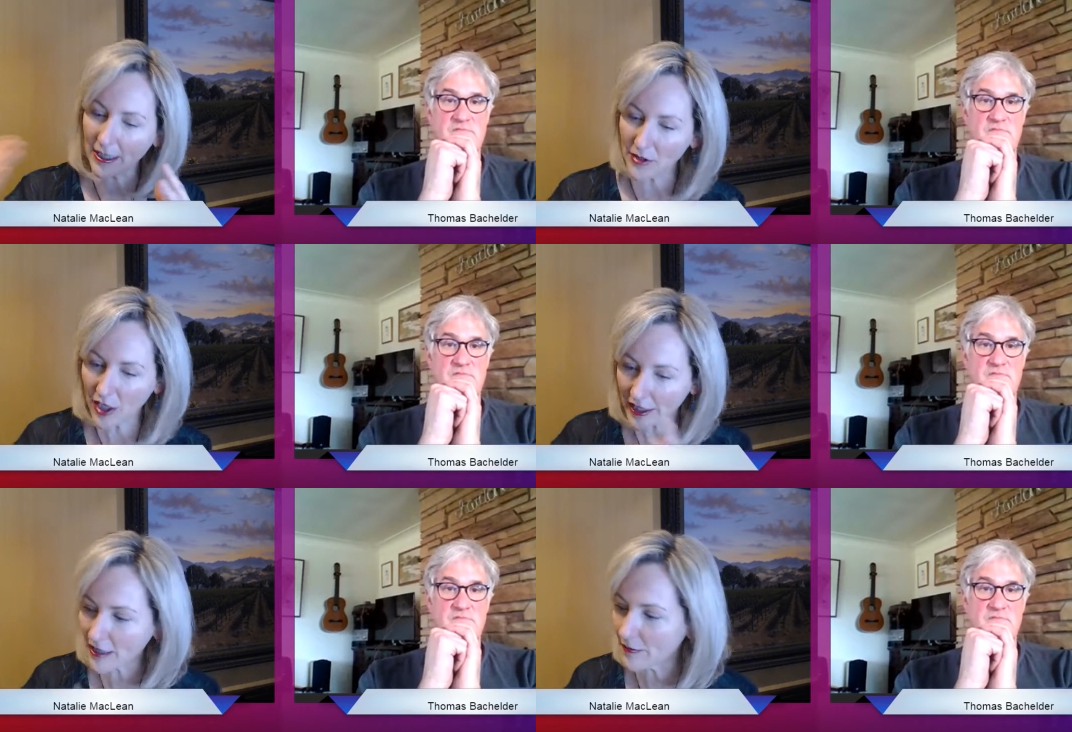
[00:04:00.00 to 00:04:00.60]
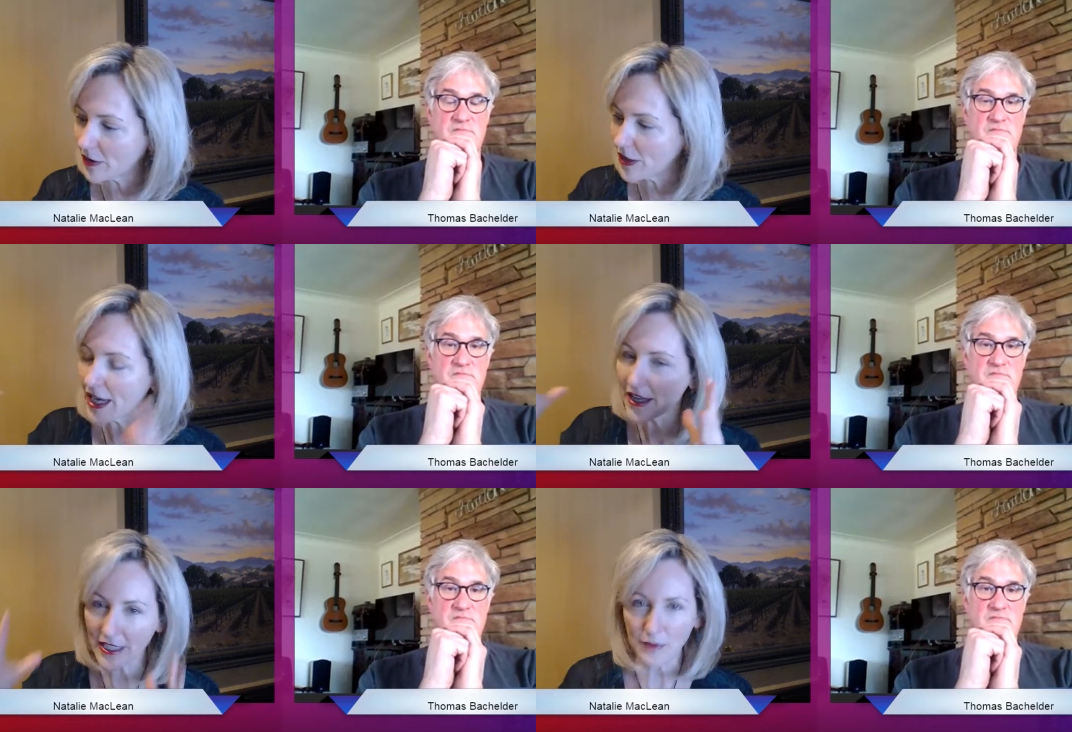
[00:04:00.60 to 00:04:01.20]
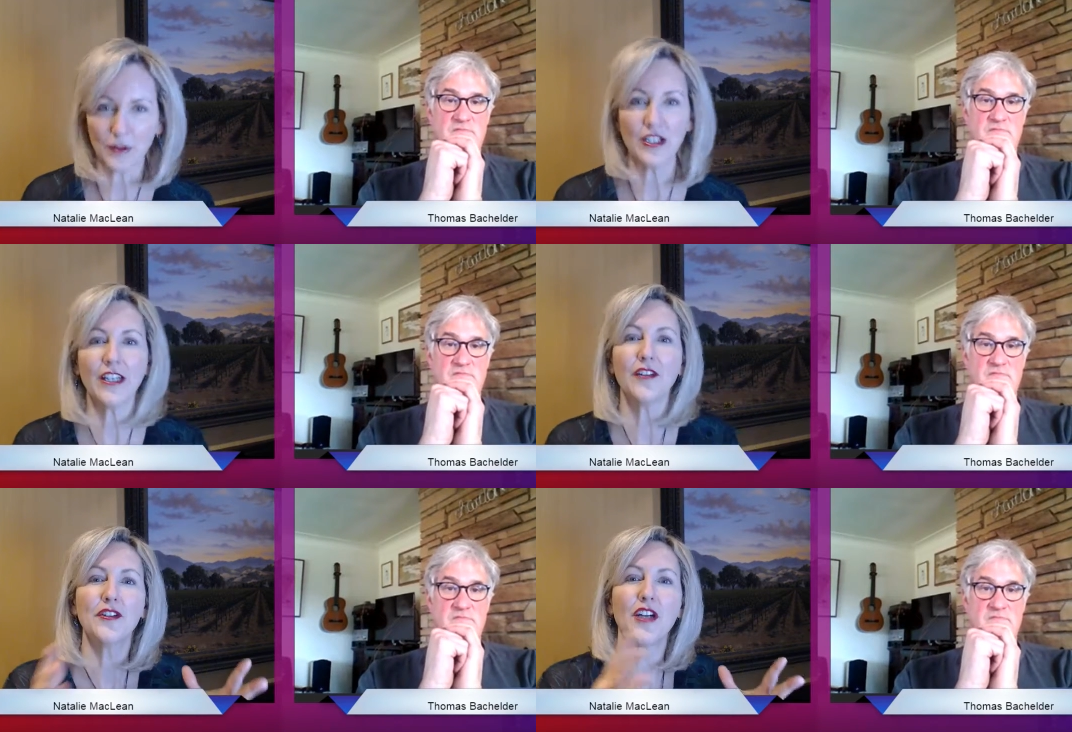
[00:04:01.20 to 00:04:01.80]
Speaker 1: talking about this
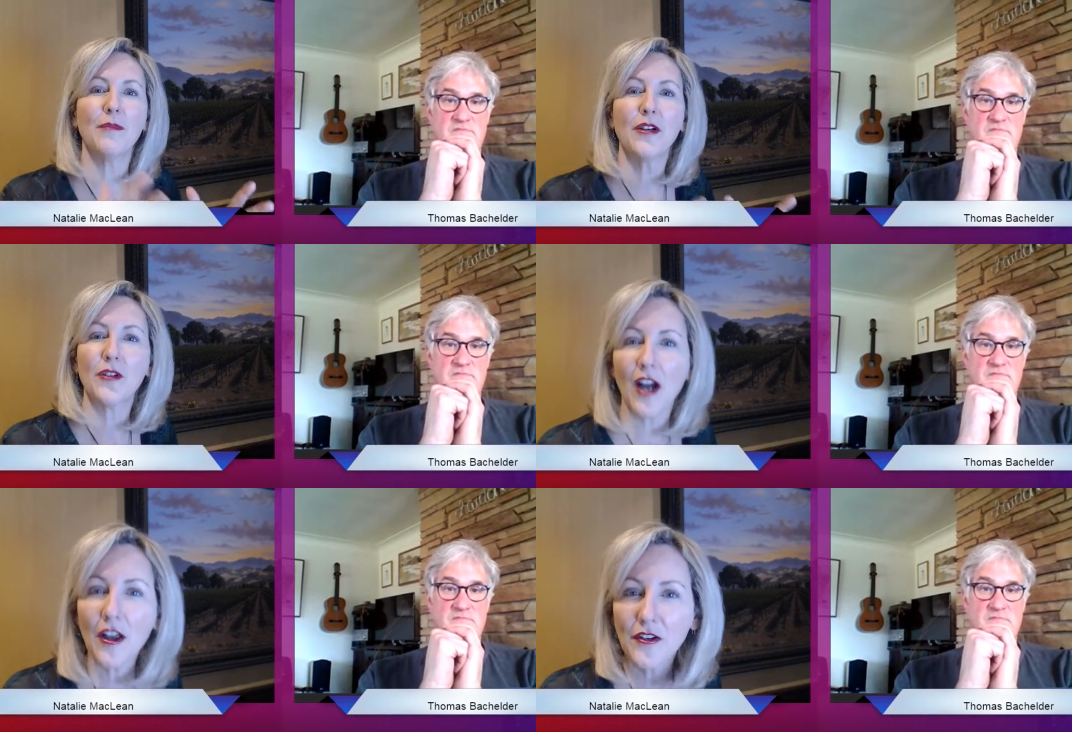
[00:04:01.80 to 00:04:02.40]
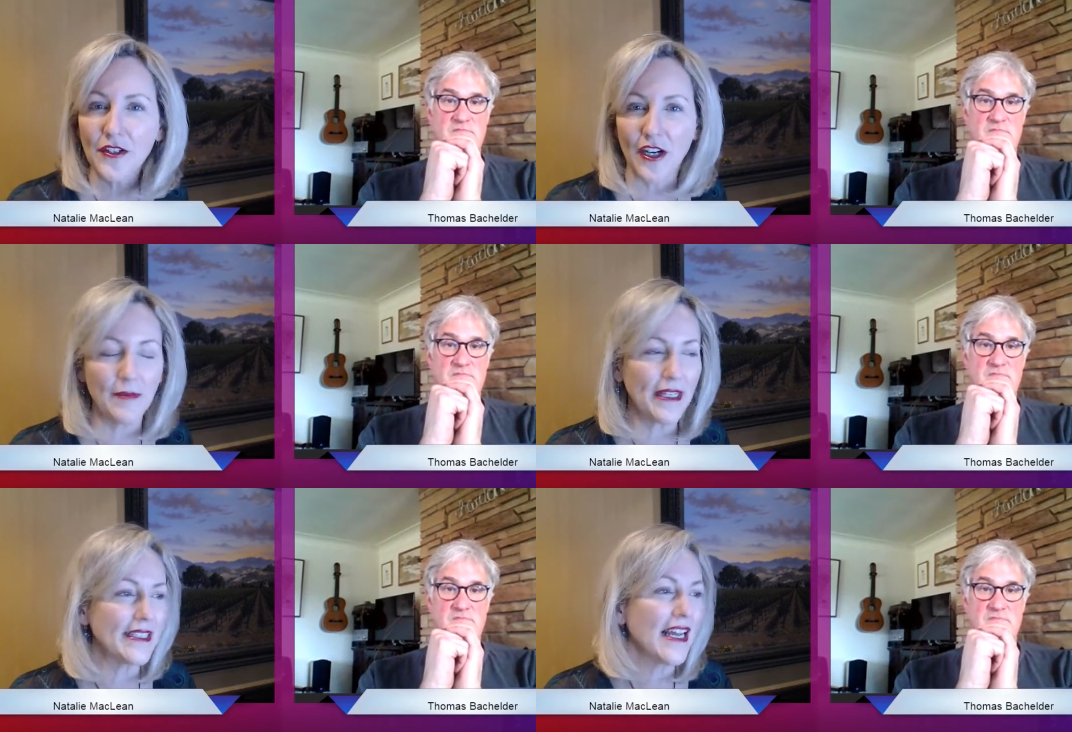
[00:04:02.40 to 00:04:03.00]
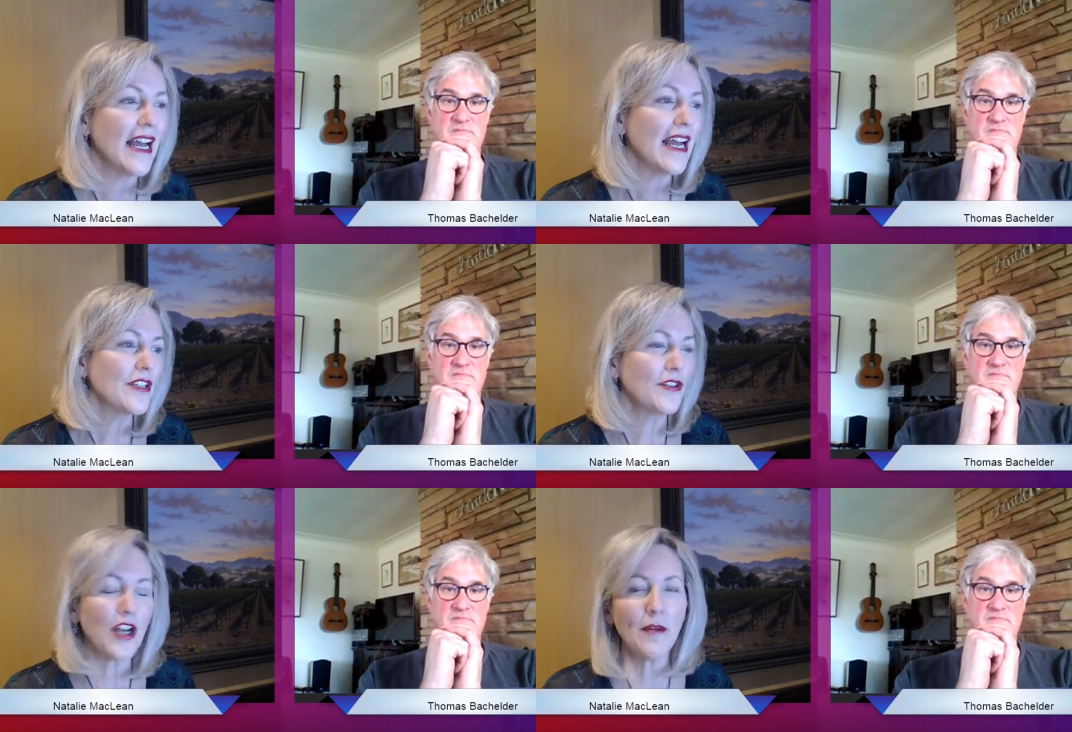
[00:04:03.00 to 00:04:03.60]
particular topic or other topics.
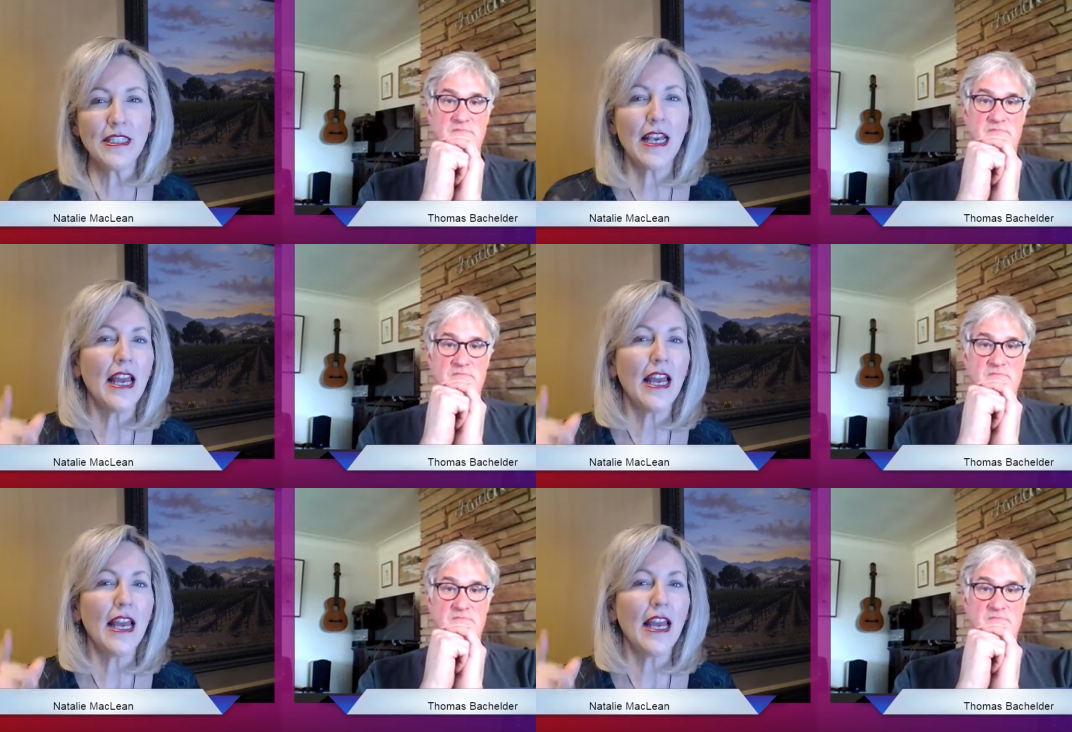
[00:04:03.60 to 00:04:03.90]
So, Thomas,